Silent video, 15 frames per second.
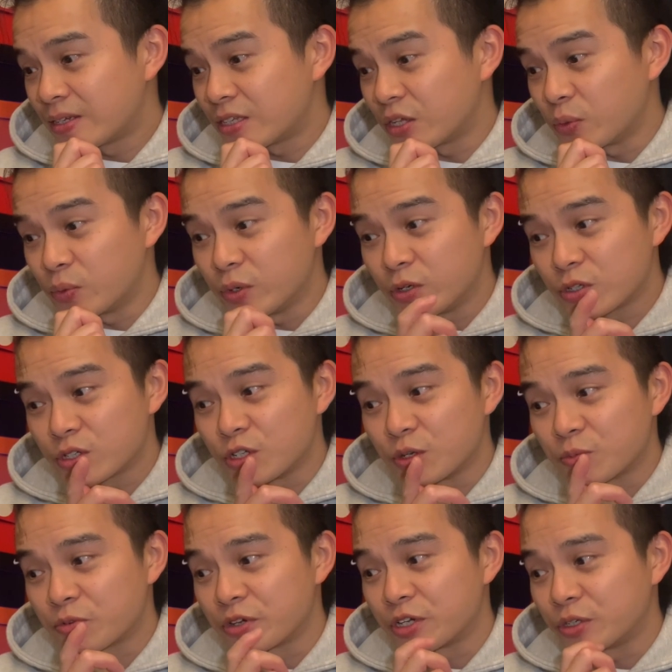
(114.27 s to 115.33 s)
The wheels
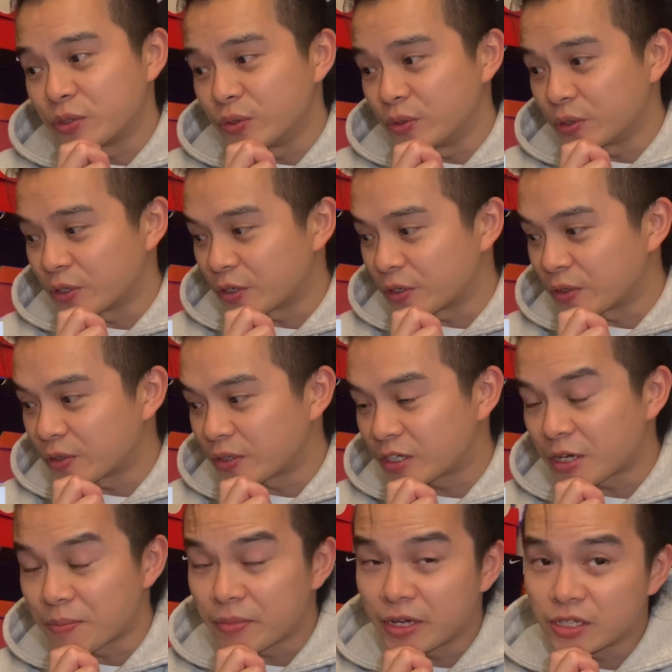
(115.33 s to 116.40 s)
look pretty cool though,
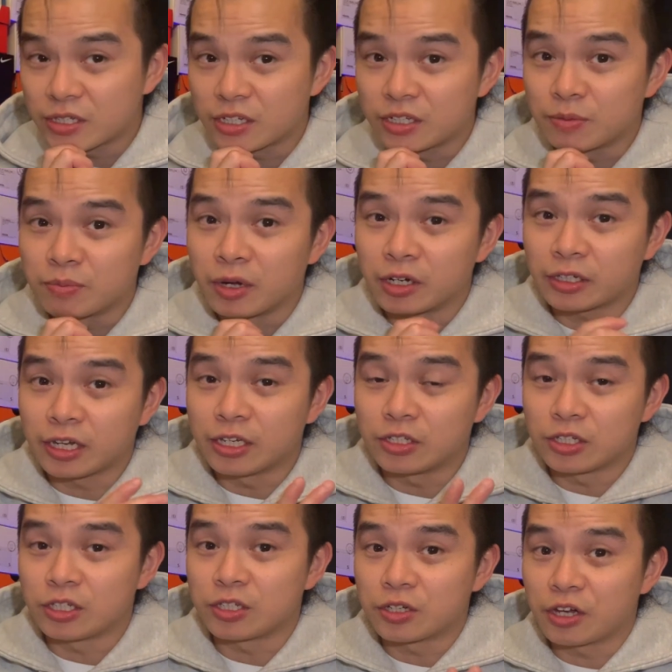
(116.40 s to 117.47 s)
compared to the MK8
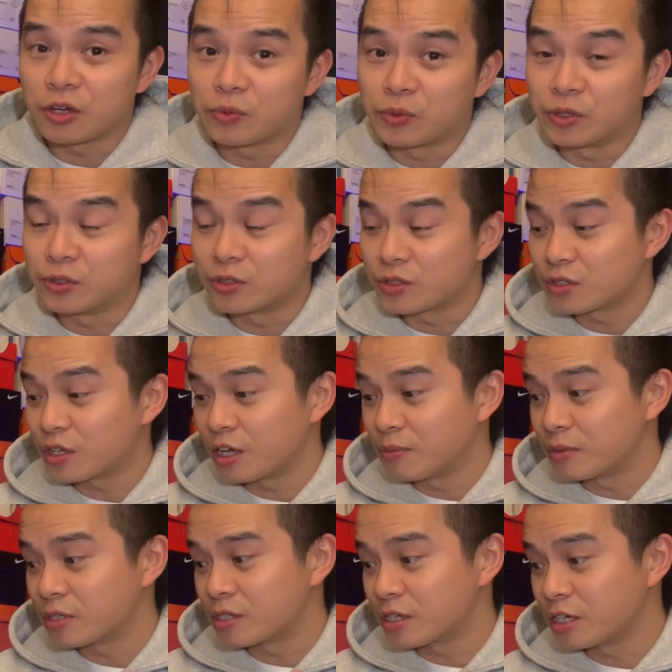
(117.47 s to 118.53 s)
GTI wheels. I
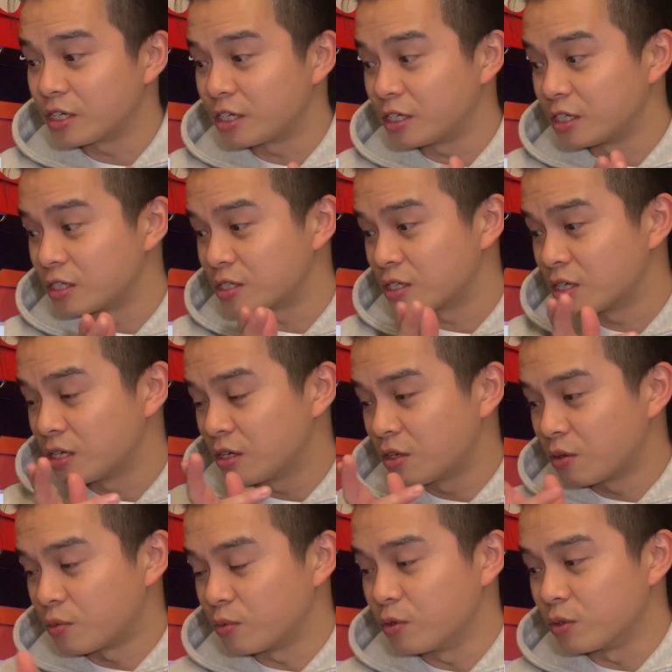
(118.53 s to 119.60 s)
must say these
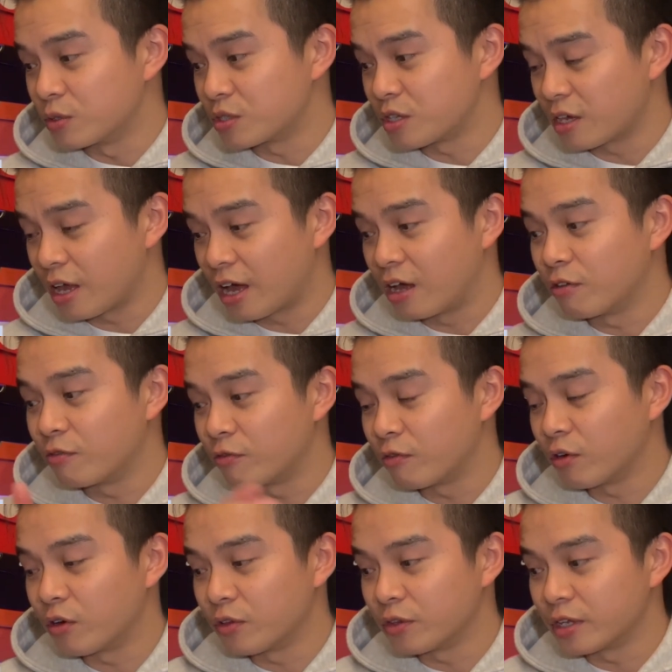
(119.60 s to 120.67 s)
wheels they have
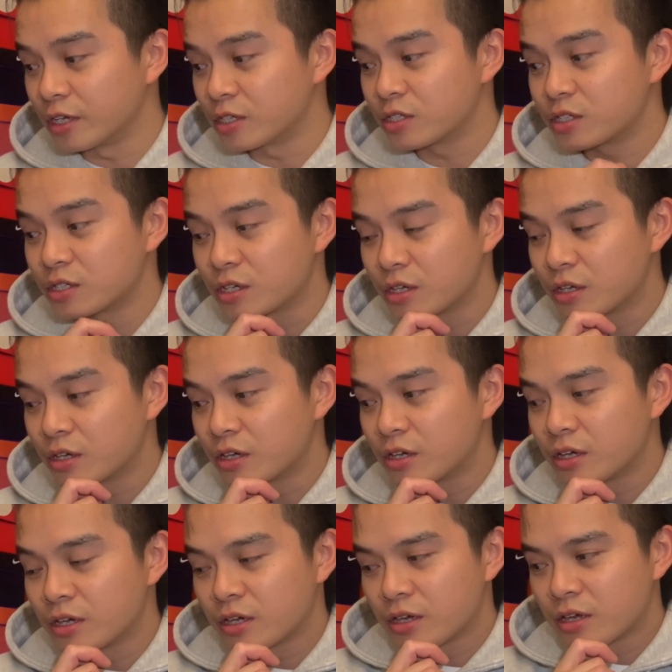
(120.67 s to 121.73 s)
on this
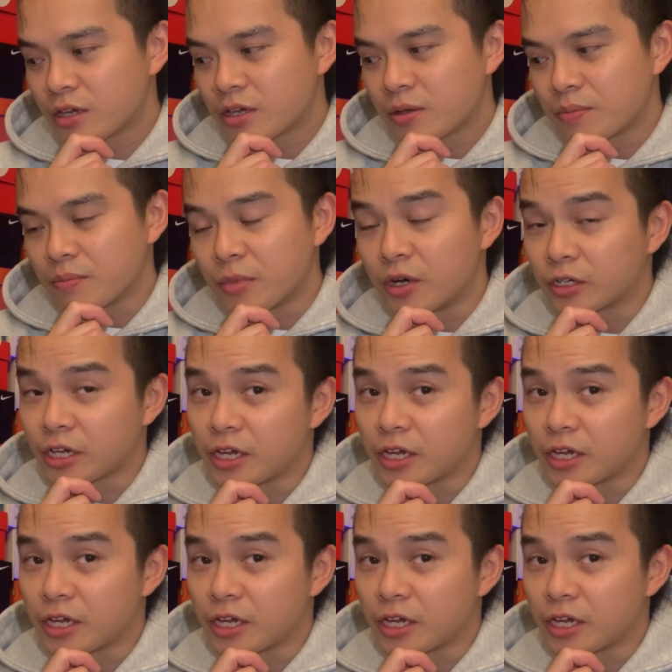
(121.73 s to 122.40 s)
MK8